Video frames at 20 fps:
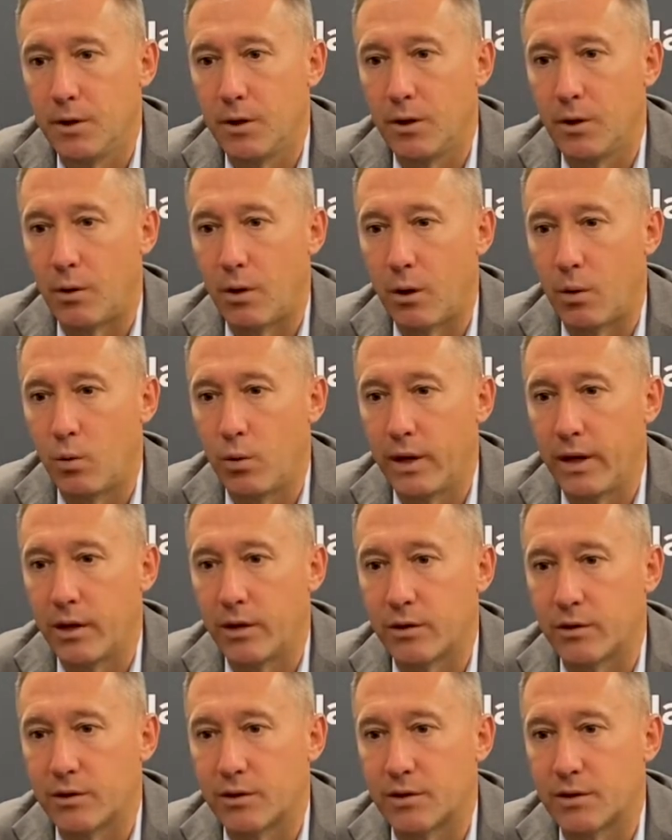our
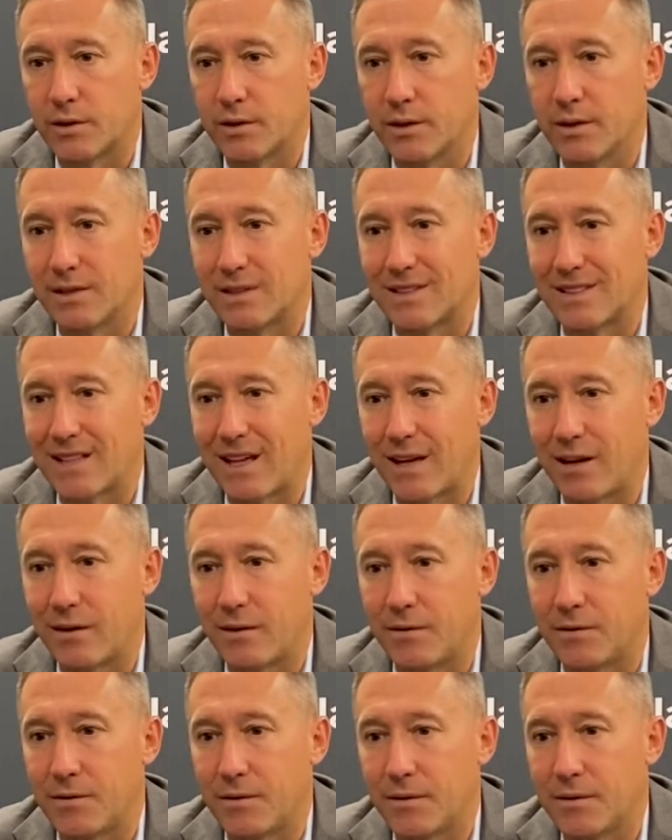wingers, instead
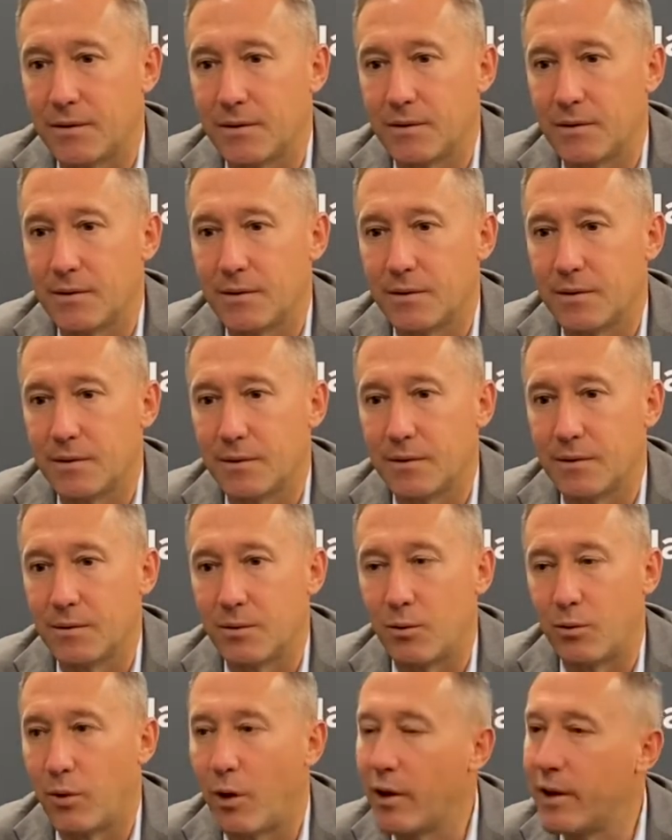of
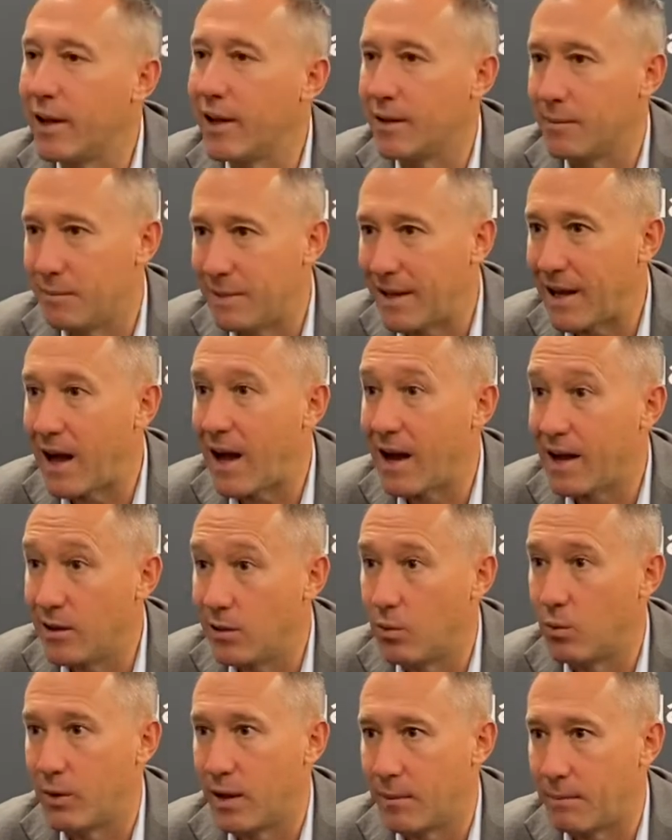running behind
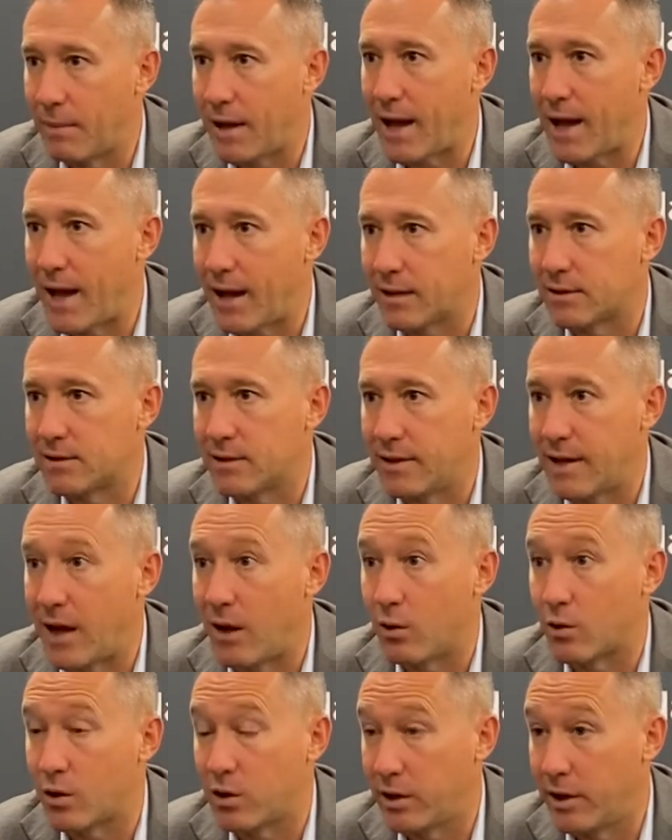the wing back to
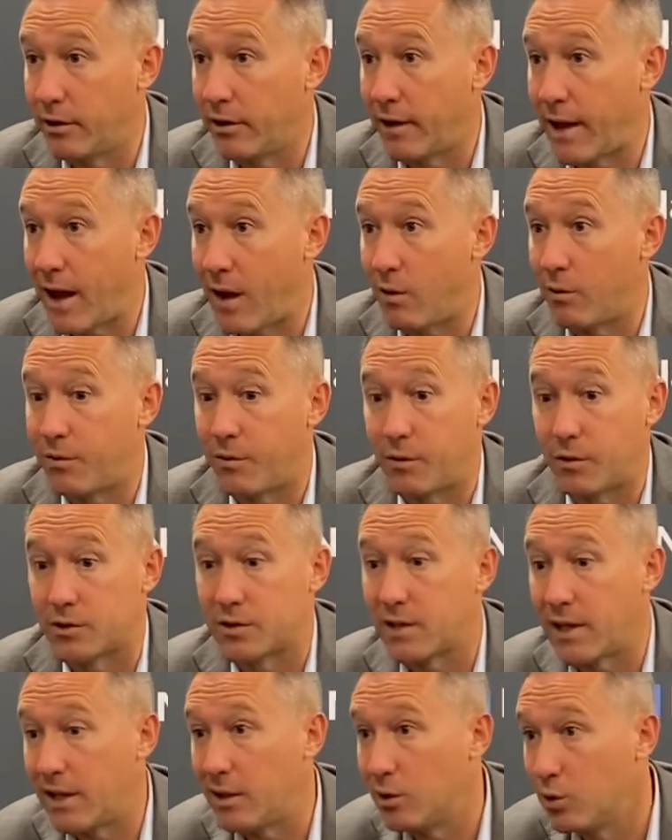now clear it out for,
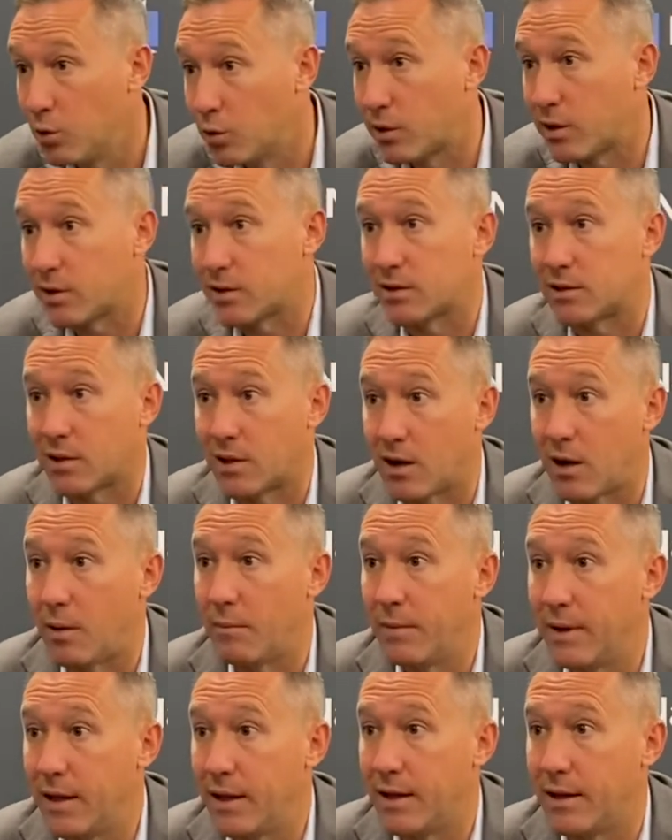say, Lucas to
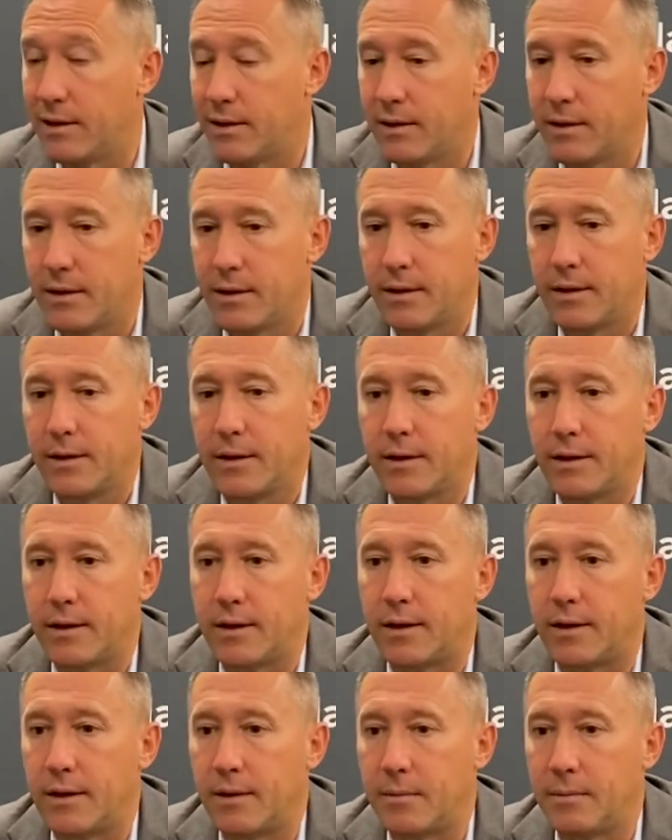come in,
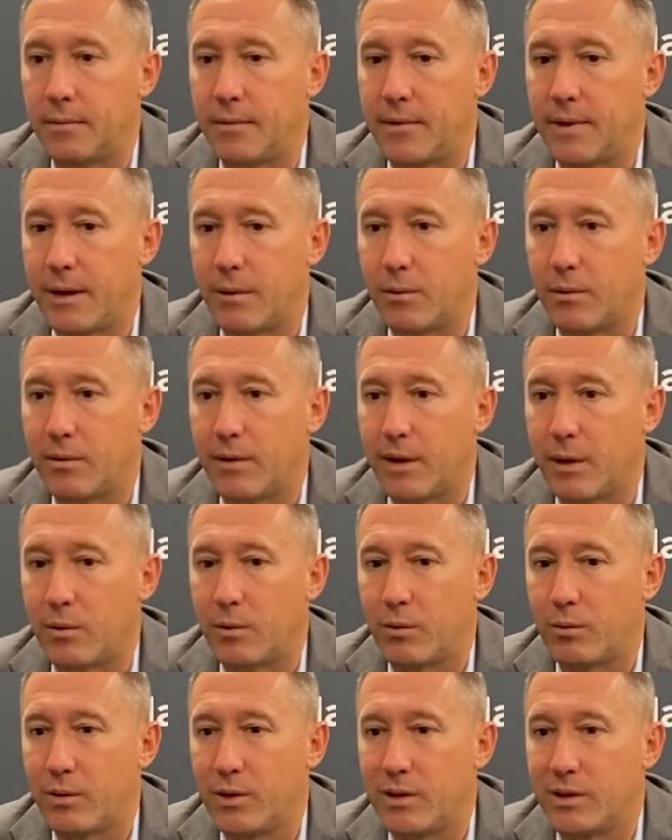they were
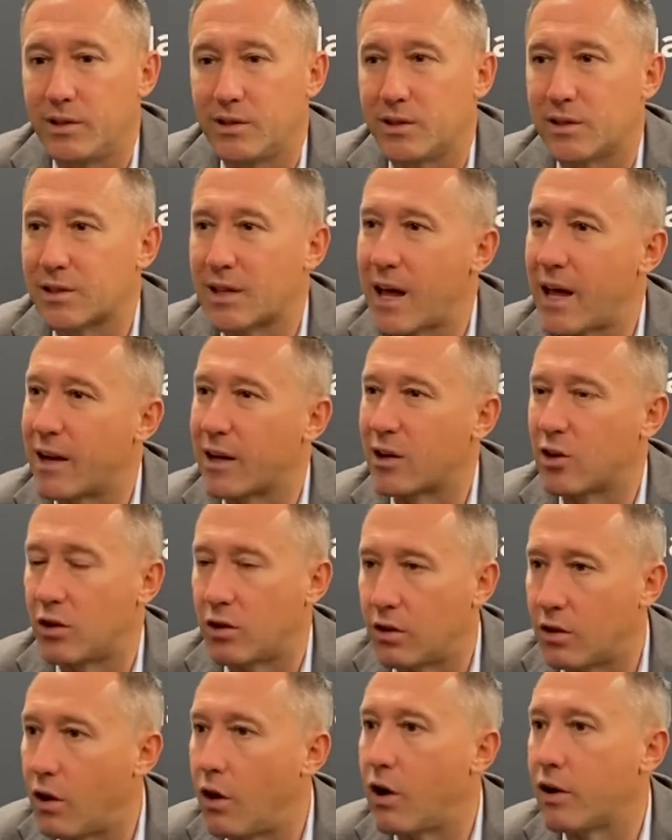really just kind of
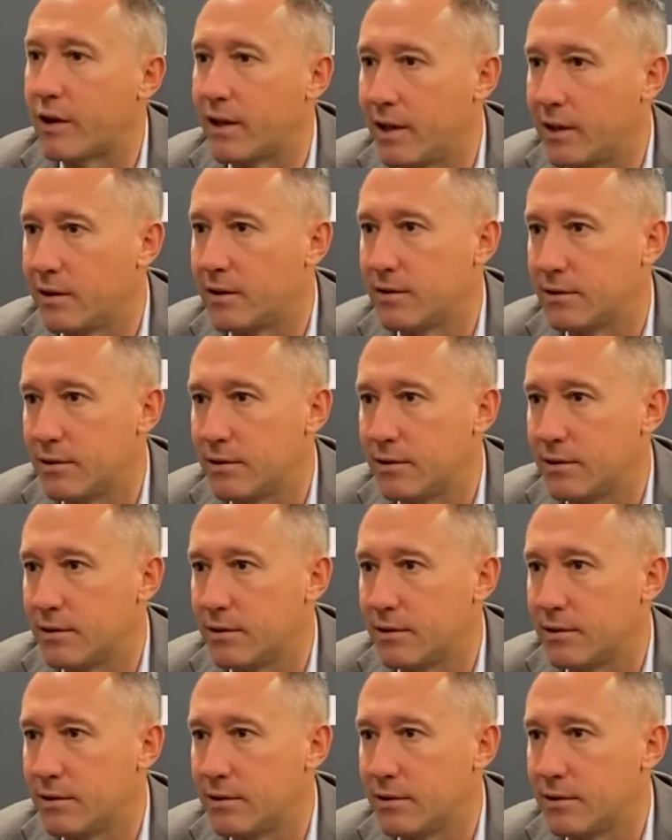clogging